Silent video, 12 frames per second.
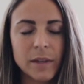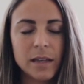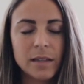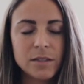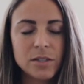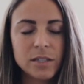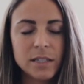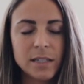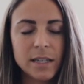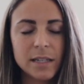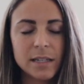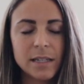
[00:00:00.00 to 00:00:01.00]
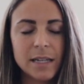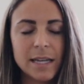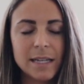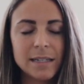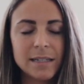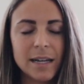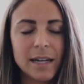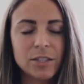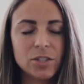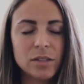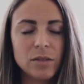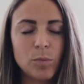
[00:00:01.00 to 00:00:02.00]
And then start to take an
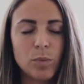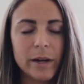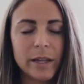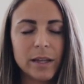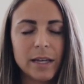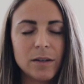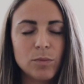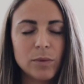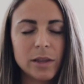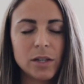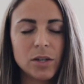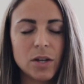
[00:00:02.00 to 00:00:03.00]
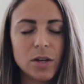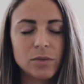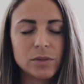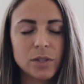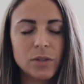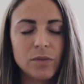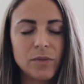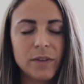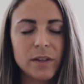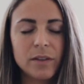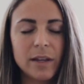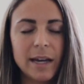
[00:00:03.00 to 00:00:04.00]
intentional breath in with the nose, so you
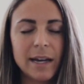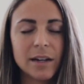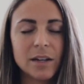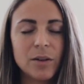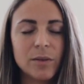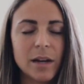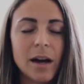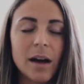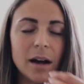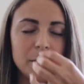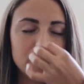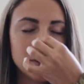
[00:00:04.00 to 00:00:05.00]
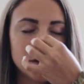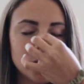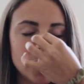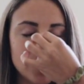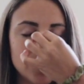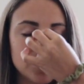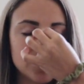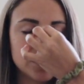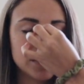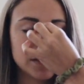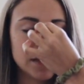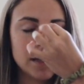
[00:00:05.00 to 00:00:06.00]
feel the air going up your
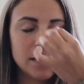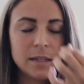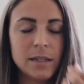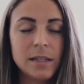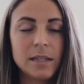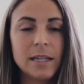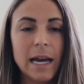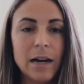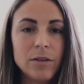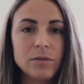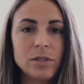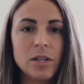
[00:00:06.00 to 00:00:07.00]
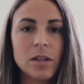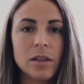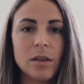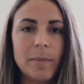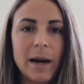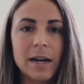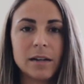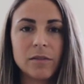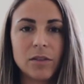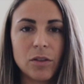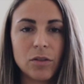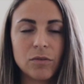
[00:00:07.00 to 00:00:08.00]
nose and down the back
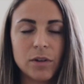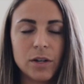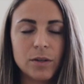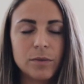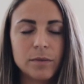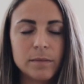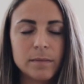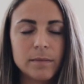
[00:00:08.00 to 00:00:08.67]
of the throat.